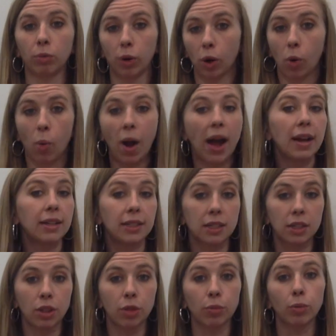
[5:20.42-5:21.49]

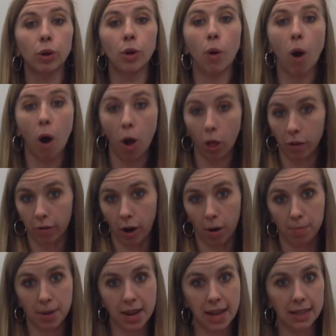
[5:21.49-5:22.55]
request through all of
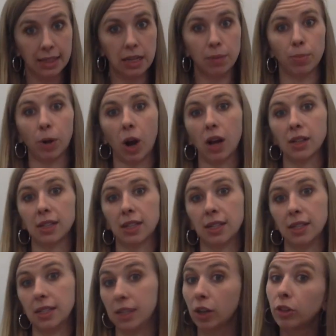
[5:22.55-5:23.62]
our PSD
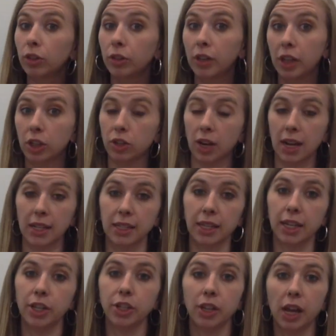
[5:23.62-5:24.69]
processes, including
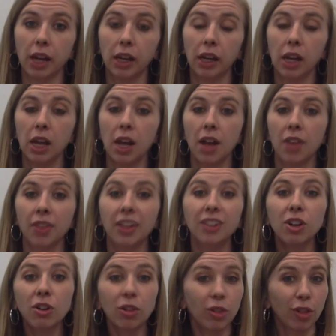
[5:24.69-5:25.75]
translation.
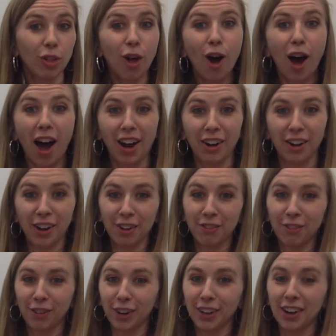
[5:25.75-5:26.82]
That's a lot
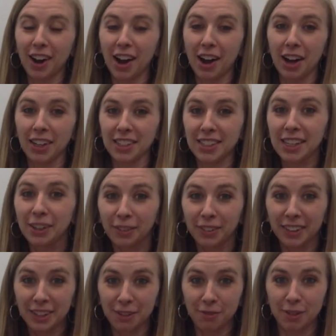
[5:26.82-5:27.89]
for a single
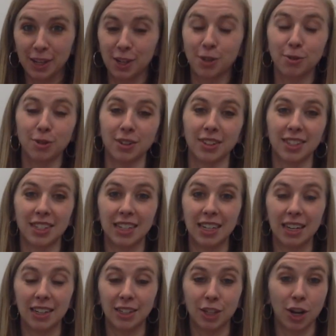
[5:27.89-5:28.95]
individual
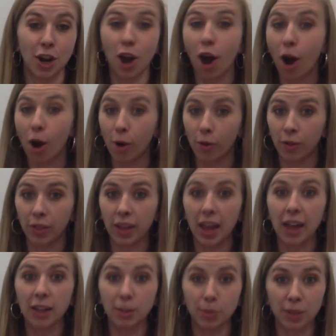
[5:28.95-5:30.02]
to know. The
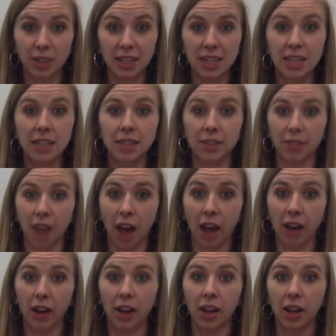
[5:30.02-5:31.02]
expertise of that